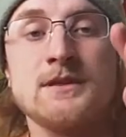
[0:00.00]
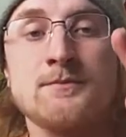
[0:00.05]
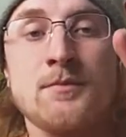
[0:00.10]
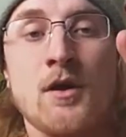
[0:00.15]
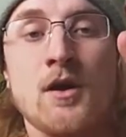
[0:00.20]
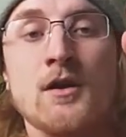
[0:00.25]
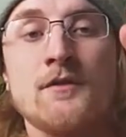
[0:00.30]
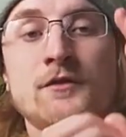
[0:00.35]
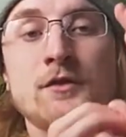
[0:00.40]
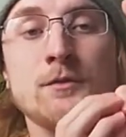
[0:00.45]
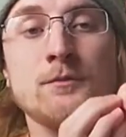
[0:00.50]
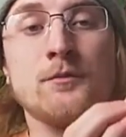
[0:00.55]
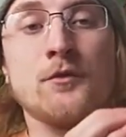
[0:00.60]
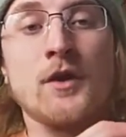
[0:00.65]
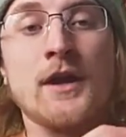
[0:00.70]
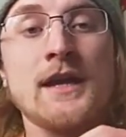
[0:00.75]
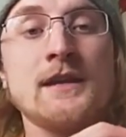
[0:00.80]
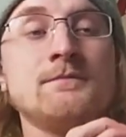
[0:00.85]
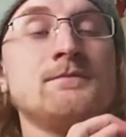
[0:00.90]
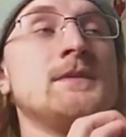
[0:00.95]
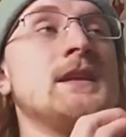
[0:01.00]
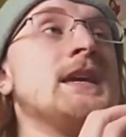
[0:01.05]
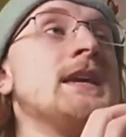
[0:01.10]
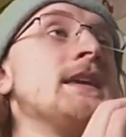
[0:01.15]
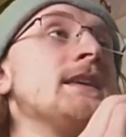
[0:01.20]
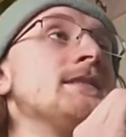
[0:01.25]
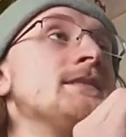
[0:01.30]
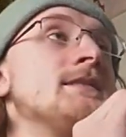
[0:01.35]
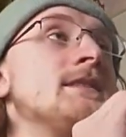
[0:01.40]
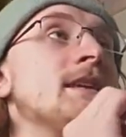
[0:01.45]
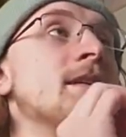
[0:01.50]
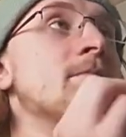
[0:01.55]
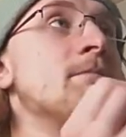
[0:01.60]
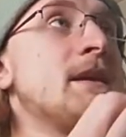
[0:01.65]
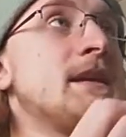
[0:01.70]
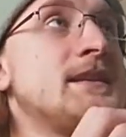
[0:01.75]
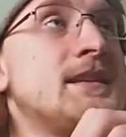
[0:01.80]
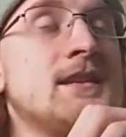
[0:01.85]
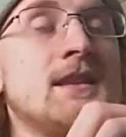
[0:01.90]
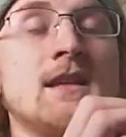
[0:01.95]
part of your brain is the
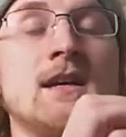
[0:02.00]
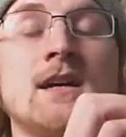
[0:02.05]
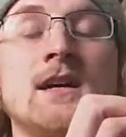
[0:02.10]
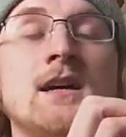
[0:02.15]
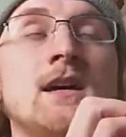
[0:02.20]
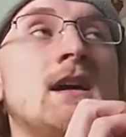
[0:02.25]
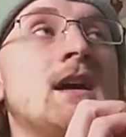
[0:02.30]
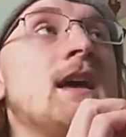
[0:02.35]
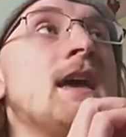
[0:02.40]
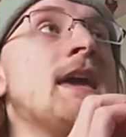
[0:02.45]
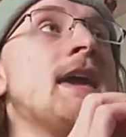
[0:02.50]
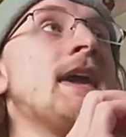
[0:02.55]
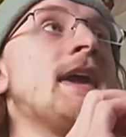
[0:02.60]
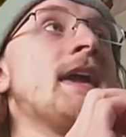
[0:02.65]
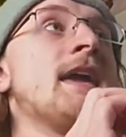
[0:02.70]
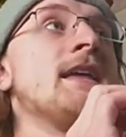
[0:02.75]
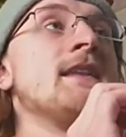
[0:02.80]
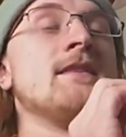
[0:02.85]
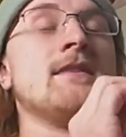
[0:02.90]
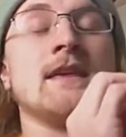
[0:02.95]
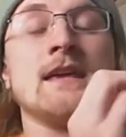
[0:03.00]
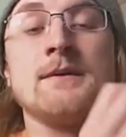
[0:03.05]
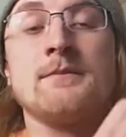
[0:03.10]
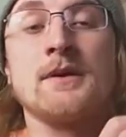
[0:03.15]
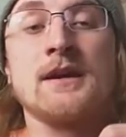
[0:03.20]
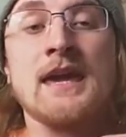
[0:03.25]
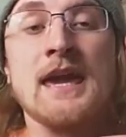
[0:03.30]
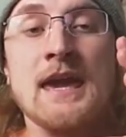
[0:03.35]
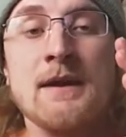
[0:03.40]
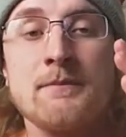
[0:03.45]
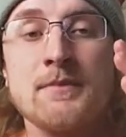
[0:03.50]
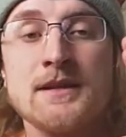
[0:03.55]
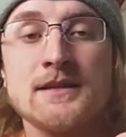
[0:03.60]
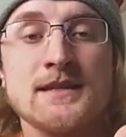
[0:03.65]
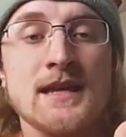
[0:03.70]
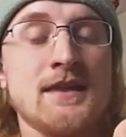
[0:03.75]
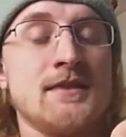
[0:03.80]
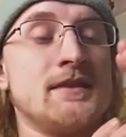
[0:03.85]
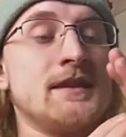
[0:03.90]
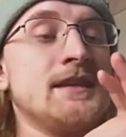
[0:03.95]
amygdala and the
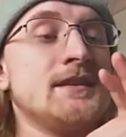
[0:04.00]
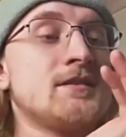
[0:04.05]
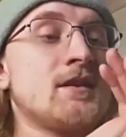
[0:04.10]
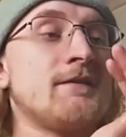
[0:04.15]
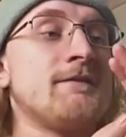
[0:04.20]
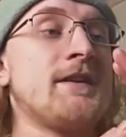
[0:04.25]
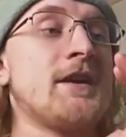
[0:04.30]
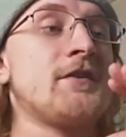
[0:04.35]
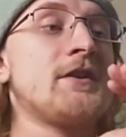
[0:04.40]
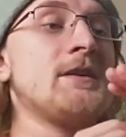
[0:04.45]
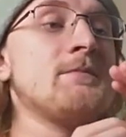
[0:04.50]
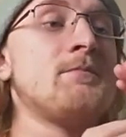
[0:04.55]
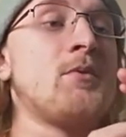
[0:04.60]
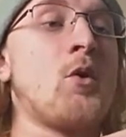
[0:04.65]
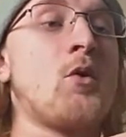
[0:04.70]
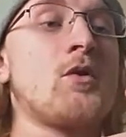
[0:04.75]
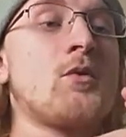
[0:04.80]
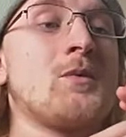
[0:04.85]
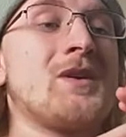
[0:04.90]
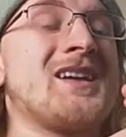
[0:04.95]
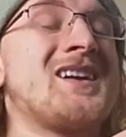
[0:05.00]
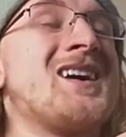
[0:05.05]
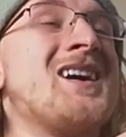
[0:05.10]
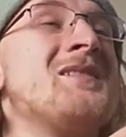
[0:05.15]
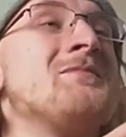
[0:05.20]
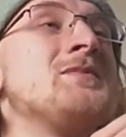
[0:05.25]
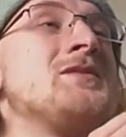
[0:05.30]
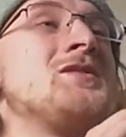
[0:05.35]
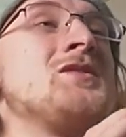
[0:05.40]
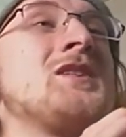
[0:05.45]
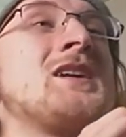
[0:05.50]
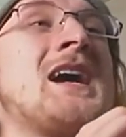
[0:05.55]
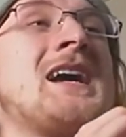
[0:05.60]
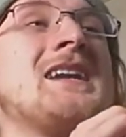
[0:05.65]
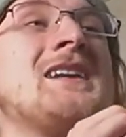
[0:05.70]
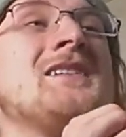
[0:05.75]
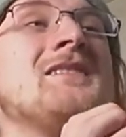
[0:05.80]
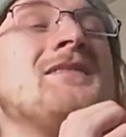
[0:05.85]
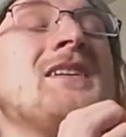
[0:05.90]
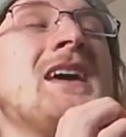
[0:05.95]
hippocampus, and these are very important when it comes to
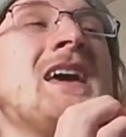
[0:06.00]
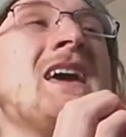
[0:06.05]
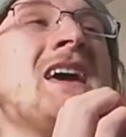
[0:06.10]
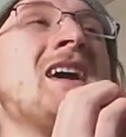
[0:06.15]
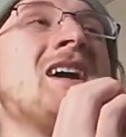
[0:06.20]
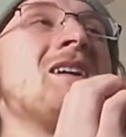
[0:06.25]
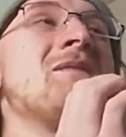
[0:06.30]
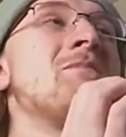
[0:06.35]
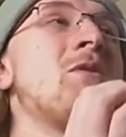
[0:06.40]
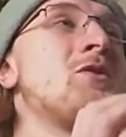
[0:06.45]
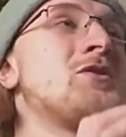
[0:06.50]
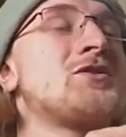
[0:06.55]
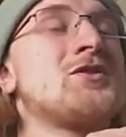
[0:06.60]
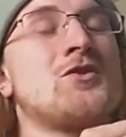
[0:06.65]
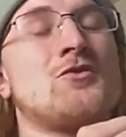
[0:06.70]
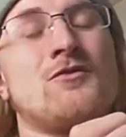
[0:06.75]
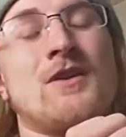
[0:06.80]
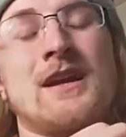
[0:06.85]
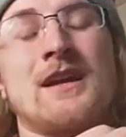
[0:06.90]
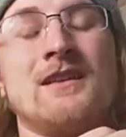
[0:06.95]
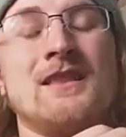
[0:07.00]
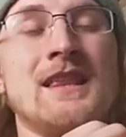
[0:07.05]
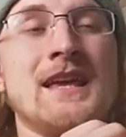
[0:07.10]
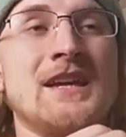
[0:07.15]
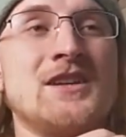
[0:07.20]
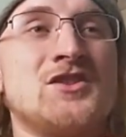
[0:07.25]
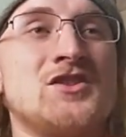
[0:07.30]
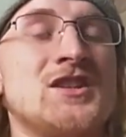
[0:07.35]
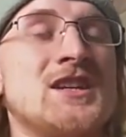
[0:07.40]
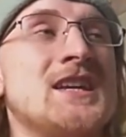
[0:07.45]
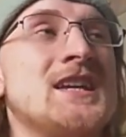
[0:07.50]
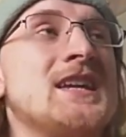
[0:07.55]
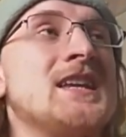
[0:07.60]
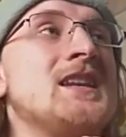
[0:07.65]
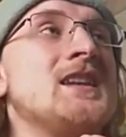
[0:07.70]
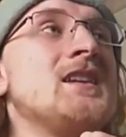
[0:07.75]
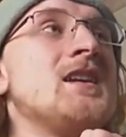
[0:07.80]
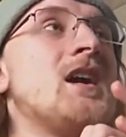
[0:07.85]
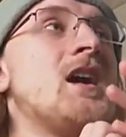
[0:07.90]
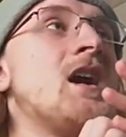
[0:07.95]
kind of emotional
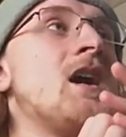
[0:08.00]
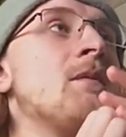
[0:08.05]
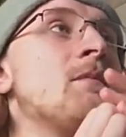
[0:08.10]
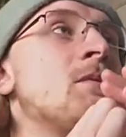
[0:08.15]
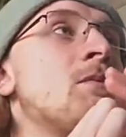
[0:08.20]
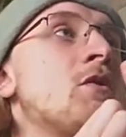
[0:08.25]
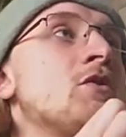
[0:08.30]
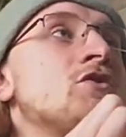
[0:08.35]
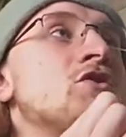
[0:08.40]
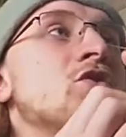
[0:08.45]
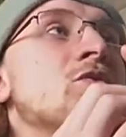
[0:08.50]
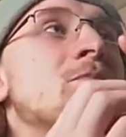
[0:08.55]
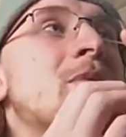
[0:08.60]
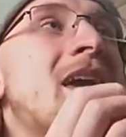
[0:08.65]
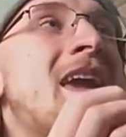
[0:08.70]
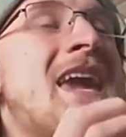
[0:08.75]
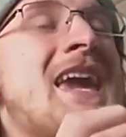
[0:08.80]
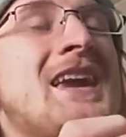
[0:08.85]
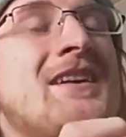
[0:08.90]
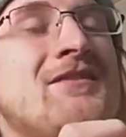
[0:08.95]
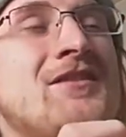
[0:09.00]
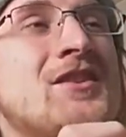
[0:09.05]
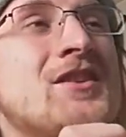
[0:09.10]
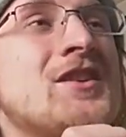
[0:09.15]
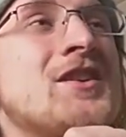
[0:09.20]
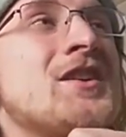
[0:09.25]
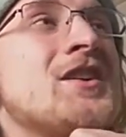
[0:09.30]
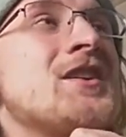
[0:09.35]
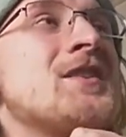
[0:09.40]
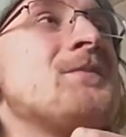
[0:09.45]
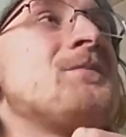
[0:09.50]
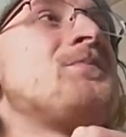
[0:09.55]
regulation, emotional behavior,